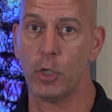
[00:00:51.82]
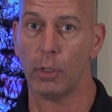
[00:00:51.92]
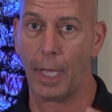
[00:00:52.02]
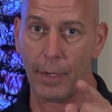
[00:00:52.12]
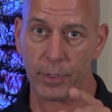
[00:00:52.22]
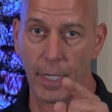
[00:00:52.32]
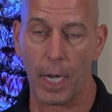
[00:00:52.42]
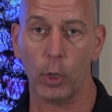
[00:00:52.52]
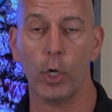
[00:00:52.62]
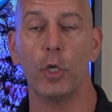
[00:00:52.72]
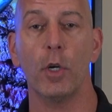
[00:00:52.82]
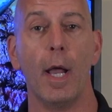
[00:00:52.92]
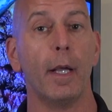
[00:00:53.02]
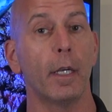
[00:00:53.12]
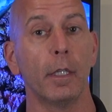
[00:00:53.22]
your lifestyle or you're
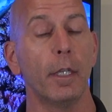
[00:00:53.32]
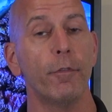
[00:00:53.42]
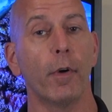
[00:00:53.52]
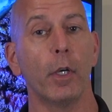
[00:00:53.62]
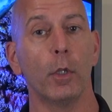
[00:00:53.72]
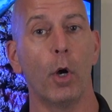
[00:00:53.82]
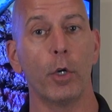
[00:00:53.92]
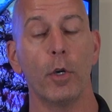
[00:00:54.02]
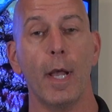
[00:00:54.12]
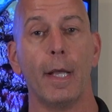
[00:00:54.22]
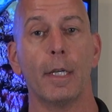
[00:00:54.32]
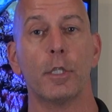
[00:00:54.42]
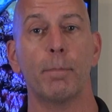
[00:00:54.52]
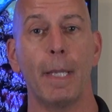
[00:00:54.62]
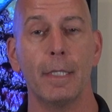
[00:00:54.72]
not going to live very long. You're not going
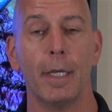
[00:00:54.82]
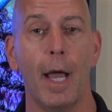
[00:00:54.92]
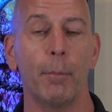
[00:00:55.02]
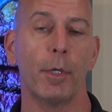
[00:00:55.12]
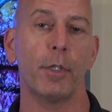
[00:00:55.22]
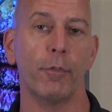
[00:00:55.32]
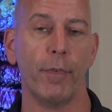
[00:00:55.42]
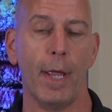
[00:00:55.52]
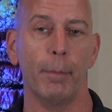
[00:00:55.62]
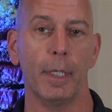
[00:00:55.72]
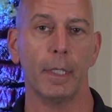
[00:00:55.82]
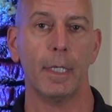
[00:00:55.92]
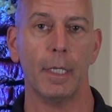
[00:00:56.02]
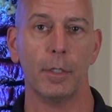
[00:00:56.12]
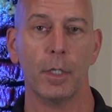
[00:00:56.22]
to spend time with your family and
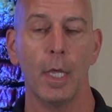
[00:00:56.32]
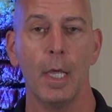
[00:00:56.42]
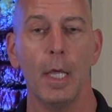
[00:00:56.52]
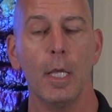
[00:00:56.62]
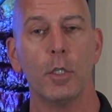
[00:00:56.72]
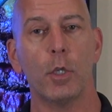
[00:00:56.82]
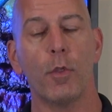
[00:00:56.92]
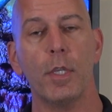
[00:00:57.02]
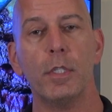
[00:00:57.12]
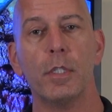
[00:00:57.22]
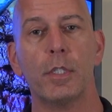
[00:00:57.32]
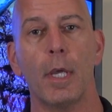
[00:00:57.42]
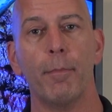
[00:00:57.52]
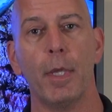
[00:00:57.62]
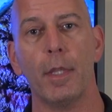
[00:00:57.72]
kids. So this is
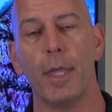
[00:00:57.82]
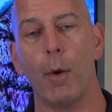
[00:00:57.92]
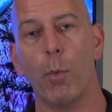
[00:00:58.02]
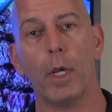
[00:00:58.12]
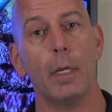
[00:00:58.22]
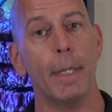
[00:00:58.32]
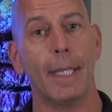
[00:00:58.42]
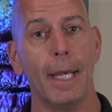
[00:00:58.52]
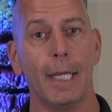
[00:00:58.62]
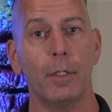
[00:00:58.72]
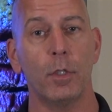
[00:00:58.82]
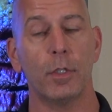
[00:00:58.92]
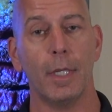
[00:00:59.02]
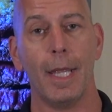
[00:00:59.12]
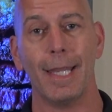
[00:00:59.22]
something that we're going to be getting into
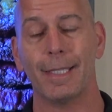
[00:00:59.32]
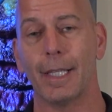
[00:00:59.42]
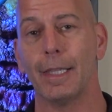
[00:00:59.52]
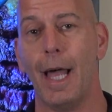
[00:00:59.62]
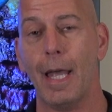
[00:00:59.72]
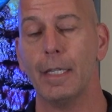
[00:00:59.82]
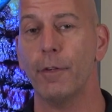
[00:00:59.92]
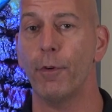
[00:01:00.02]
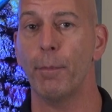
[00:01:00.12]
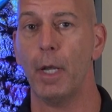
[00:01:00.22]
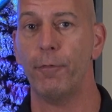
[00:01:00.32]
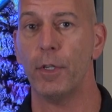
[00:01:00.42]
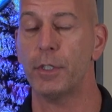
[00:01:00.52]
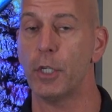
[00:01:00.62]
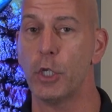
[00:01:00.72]
today, is a lot of different
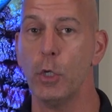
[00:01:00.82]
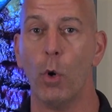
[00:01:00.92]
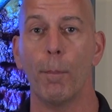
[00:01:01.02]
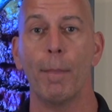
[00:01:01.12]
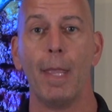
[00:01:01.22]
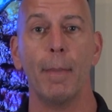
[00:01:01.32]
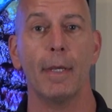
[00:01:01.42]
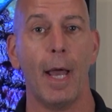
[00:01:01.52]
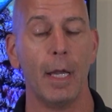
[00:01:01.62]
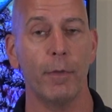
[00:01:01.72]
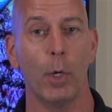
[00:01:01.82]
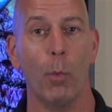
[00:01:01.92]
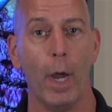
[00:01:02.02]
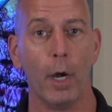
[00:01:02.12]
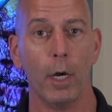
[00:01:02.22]
benefits that you are maybe not even
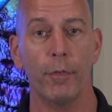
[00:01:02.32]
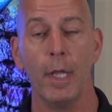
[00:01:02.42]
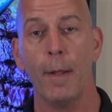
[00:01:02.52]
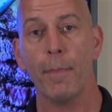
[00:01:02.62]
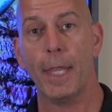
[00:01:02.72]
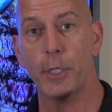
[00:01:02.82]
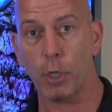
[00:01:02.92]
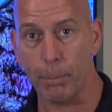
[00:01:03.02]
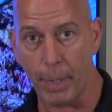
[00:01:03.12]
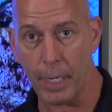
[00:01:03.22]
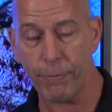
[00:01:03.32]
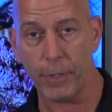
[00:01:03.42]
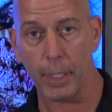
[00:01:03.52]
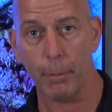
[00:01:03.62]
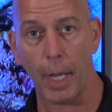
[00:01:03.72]
aware of that you're
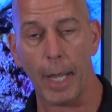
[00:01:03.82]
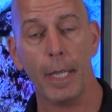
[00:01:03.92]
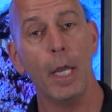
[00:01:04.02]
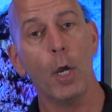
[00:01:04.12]
benefiting by,